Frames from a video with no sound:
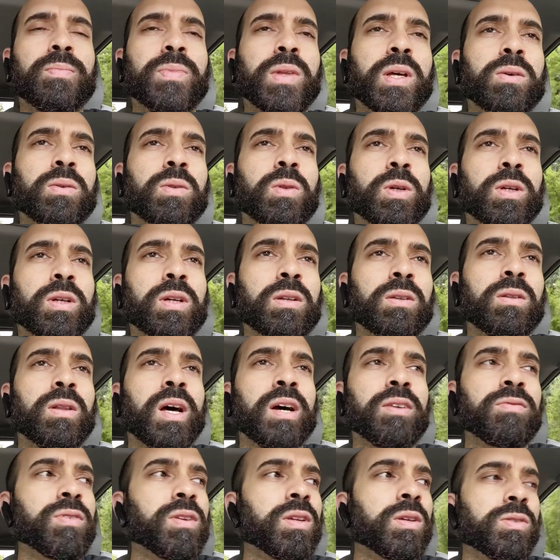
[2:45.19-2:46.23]
I would look at
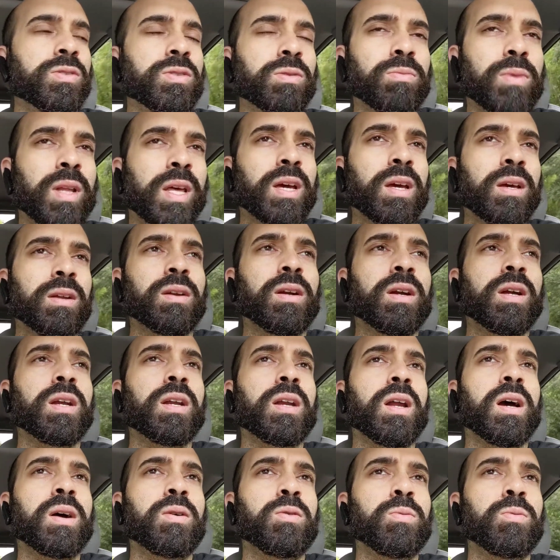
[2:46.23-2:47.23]
live videos from that, and I